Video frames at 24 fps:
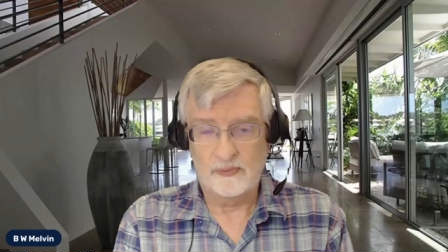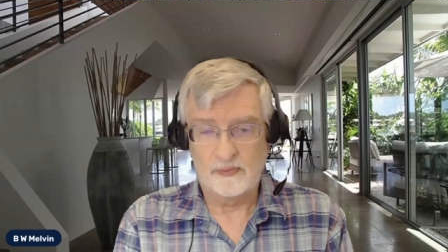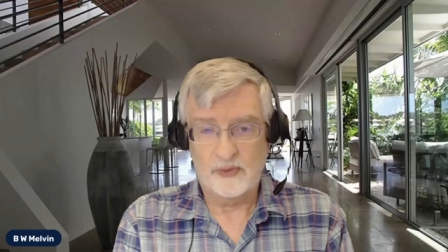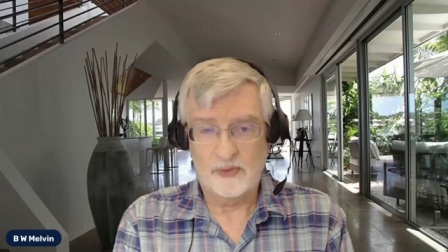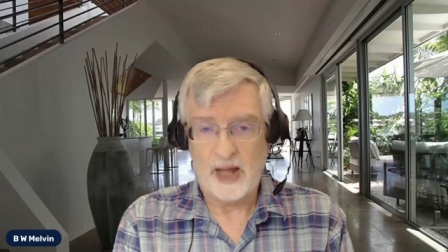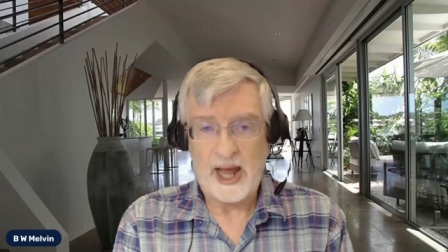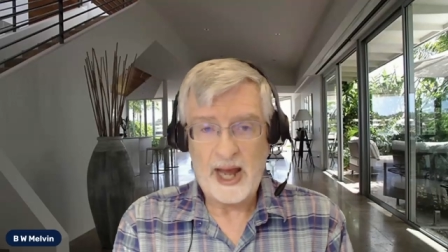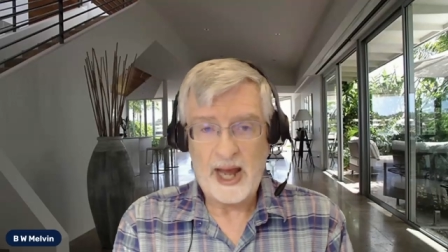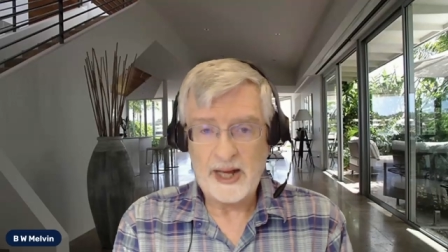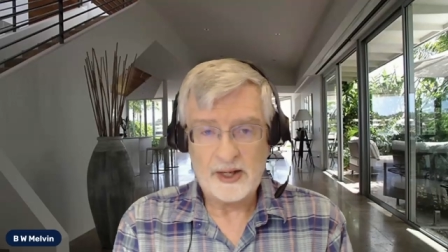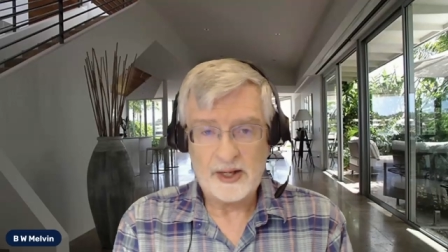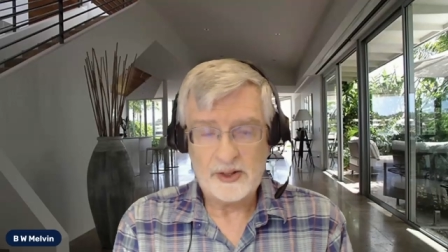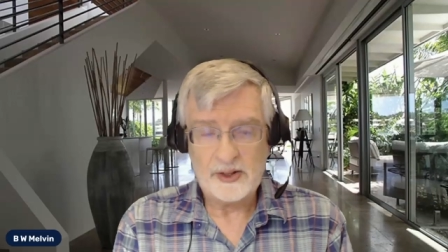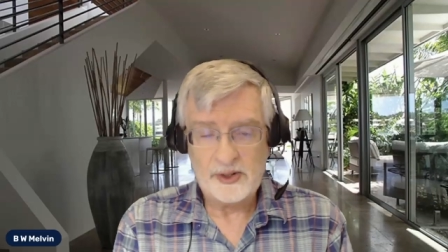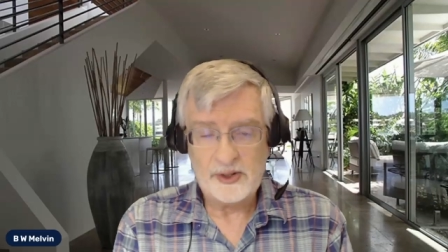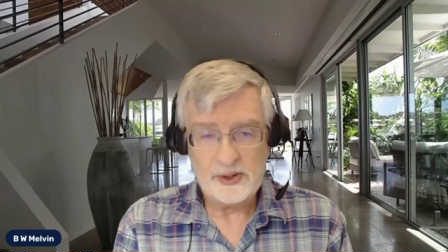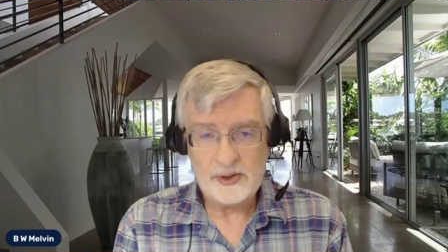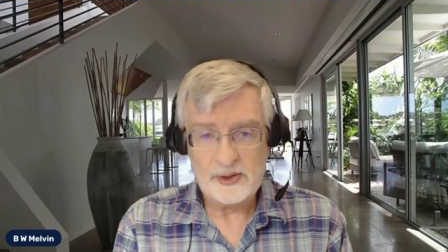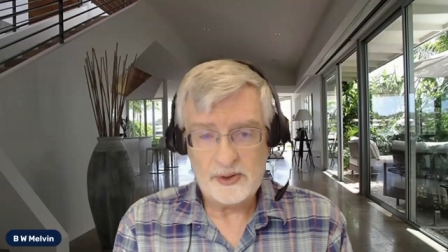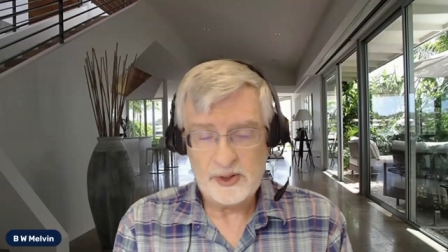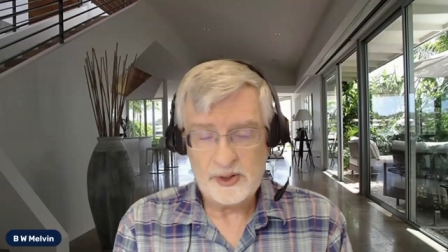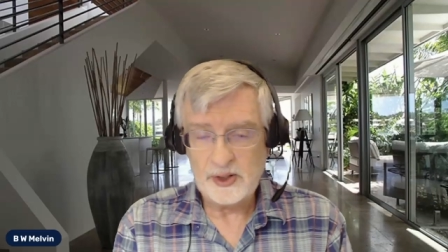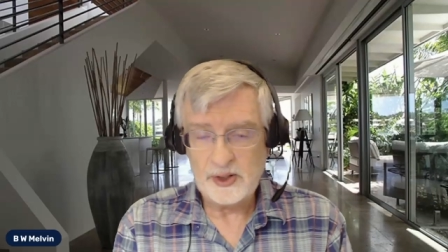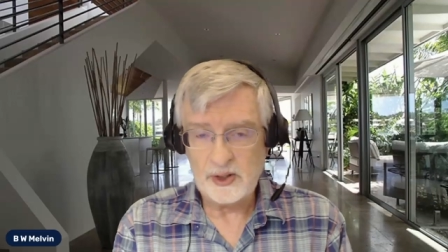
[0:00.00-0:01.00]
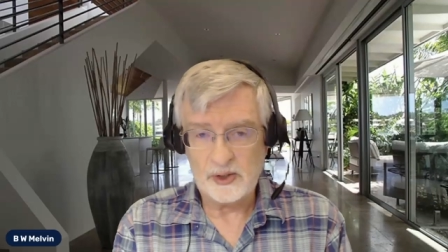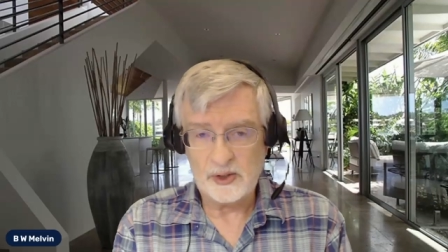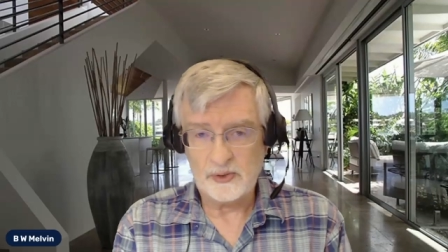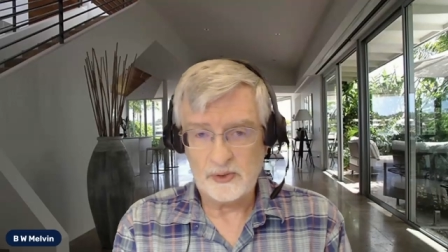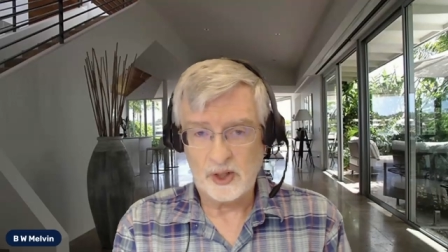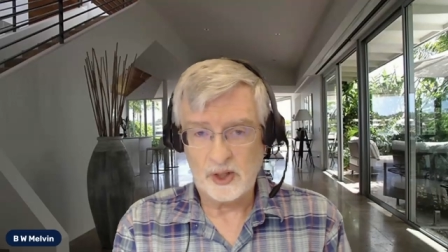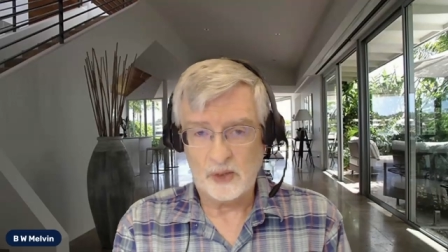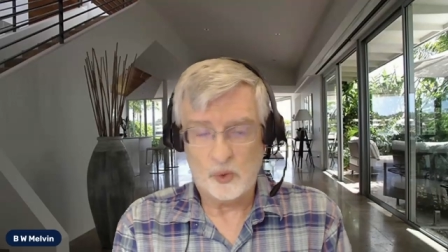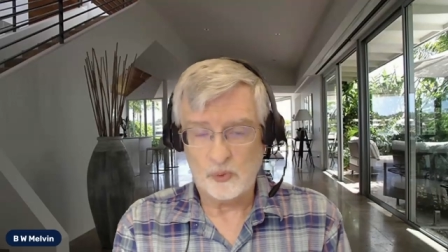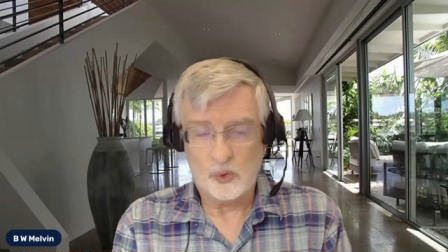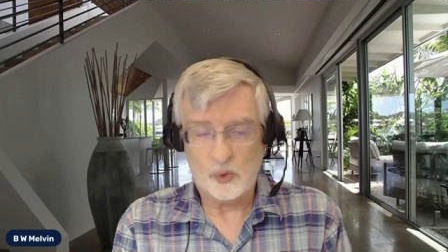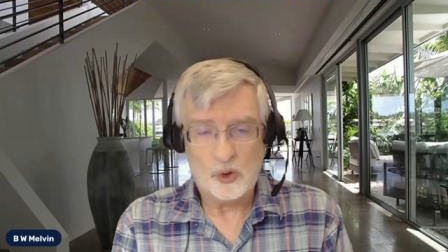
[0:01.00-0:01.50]
attitude, you know,
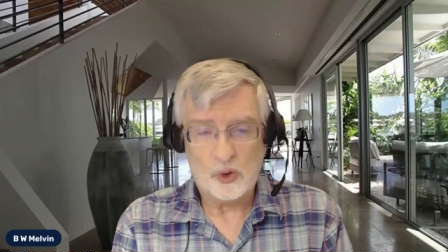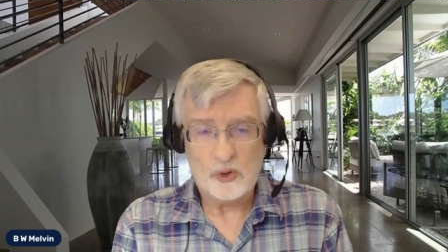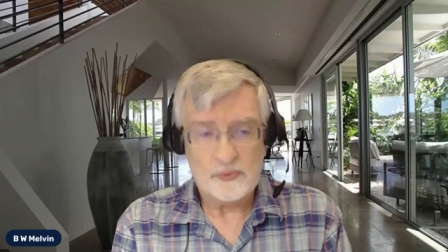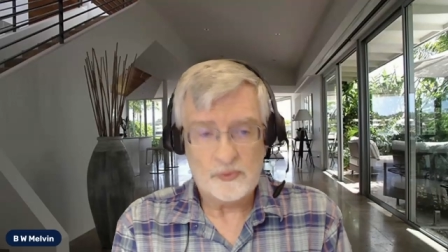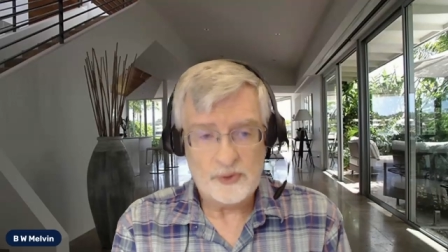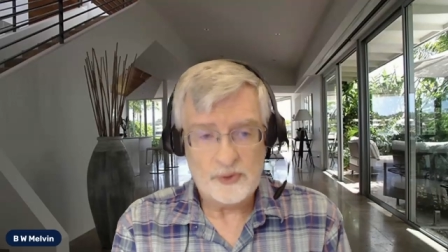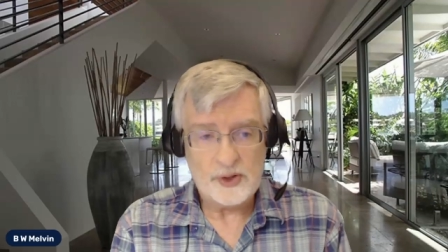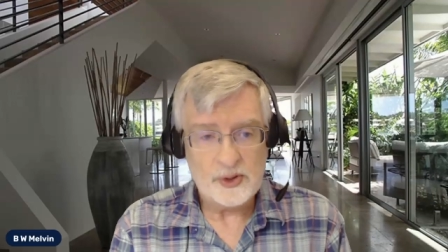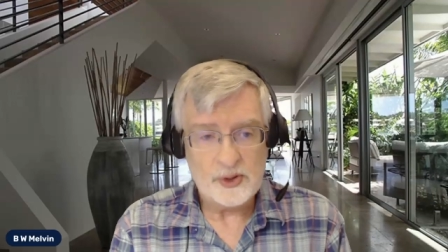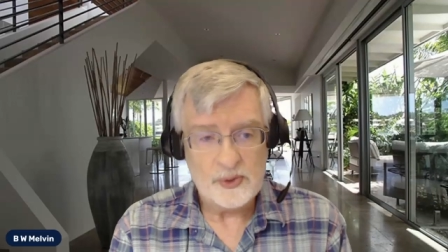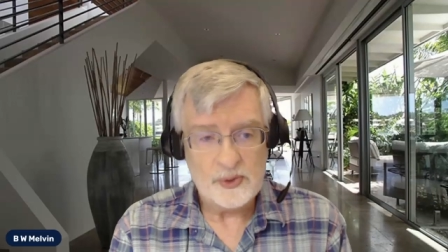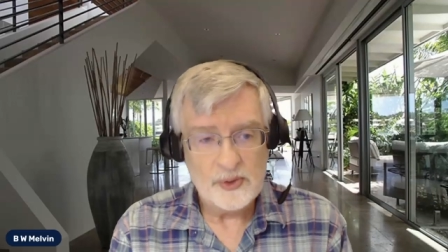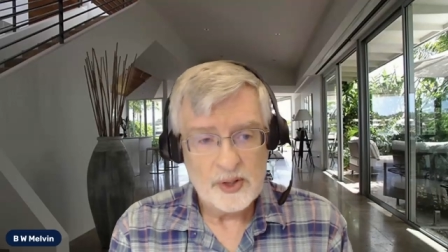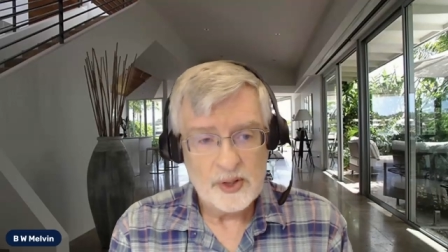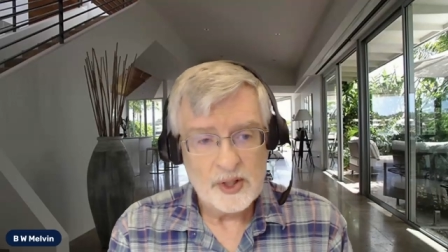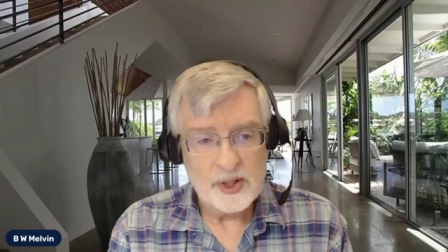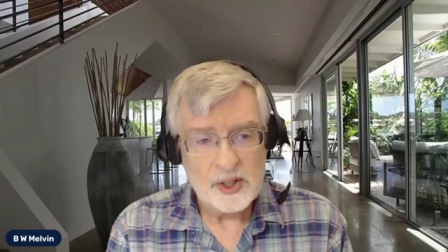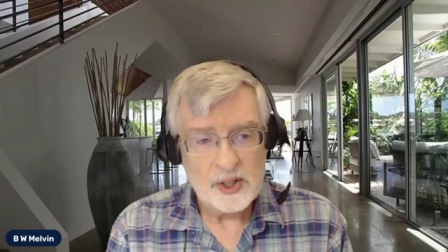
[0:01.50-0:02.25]
a worldview,